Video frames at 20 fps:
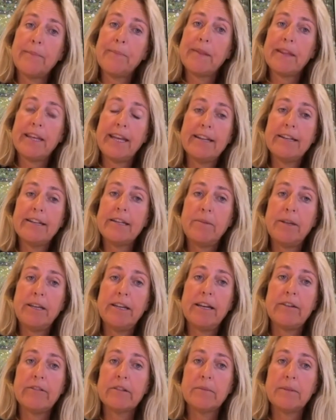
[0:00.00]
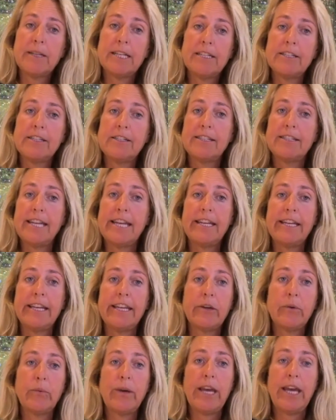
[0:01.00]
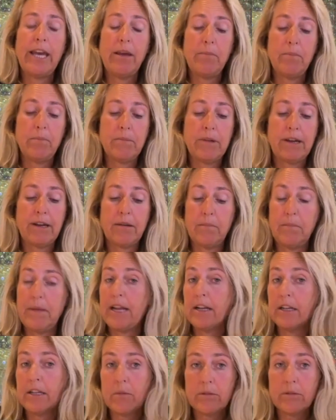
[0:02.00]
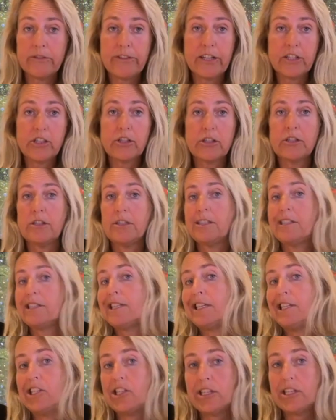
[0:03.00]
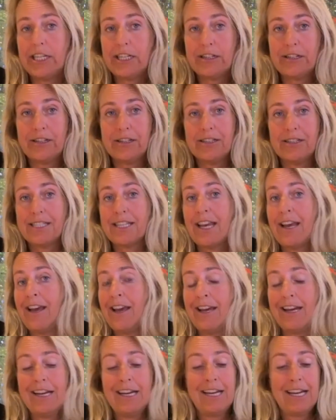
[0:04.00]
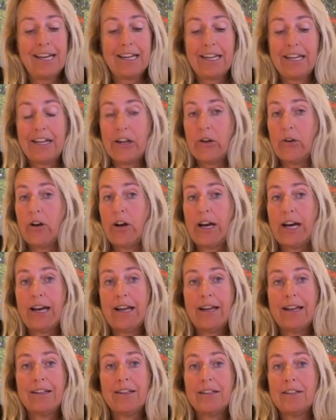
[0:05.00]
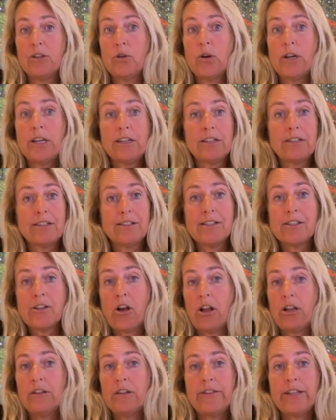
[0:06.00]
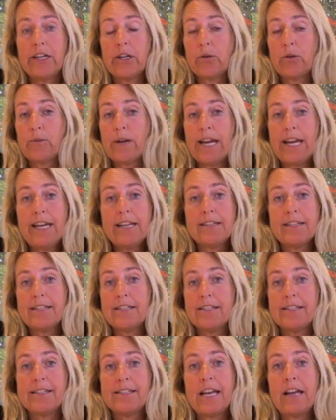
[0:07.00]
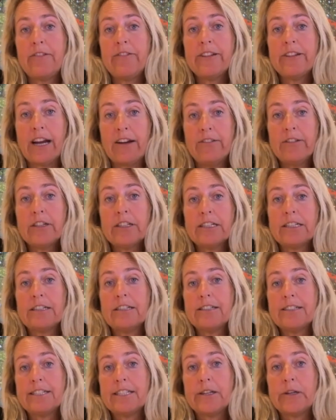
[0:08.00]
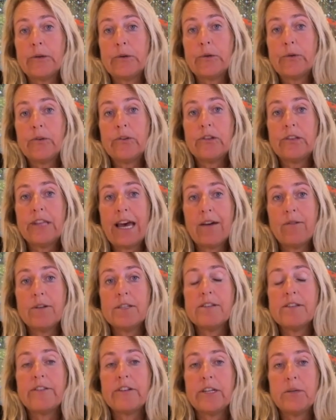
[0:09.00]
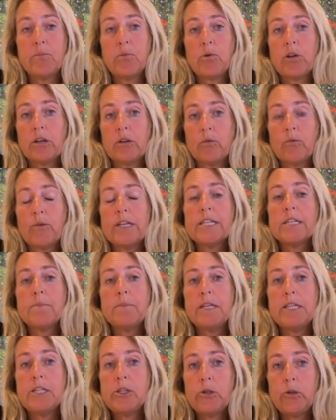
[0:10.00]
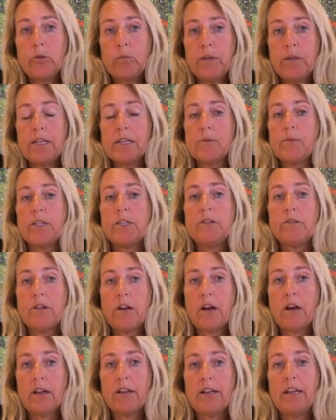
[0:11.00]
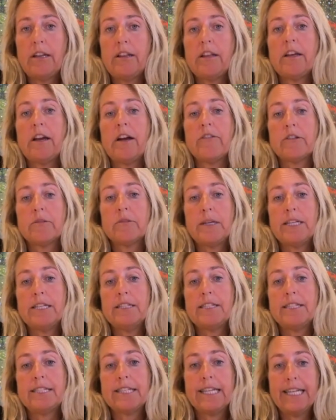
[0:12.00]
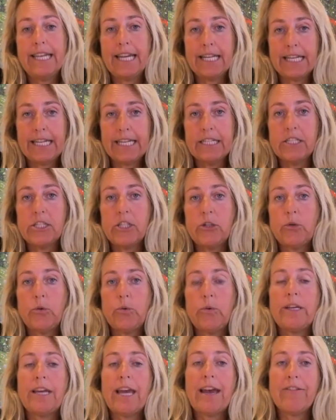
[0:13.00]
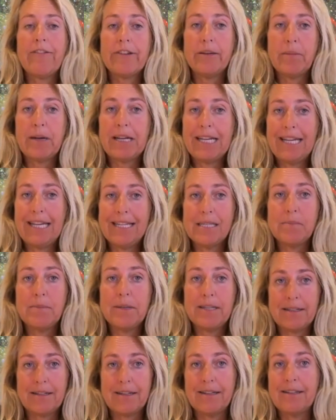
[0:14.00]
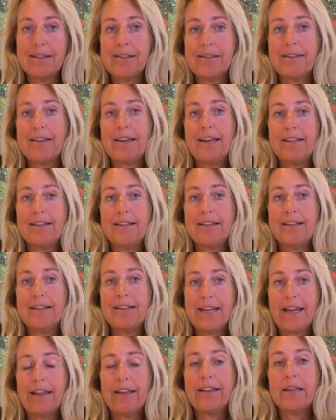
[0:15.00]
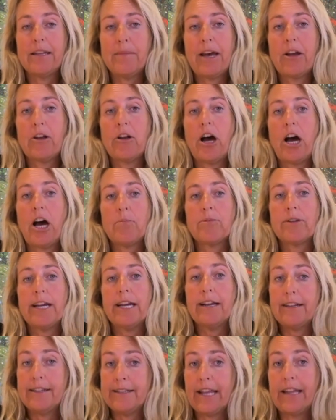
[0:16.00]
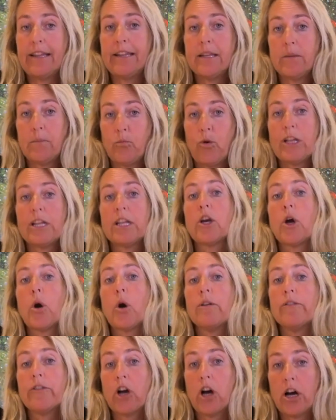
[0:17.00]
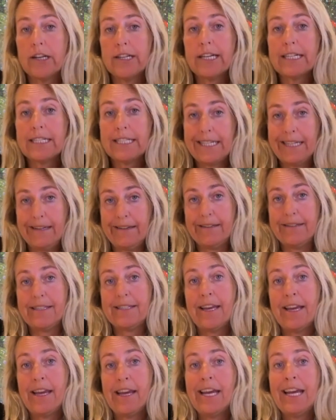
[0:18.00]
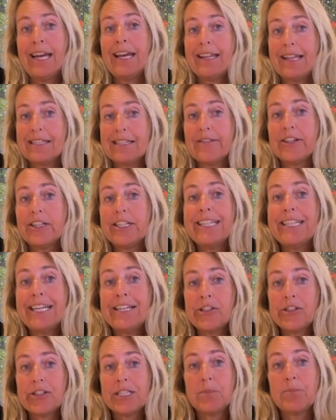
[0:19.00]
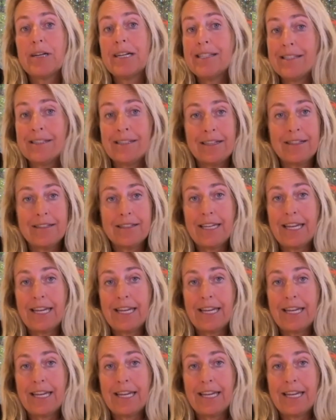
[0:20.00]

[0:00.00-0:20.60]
NDP government taking away medical professionals, engineers, lawyers, all of their rights to self-govern. So that was a very important one to me too, because we do not need the government getting into everybody's business and telling them how to operate and telling them what the code of conduct is. That's a very dangerous precedent.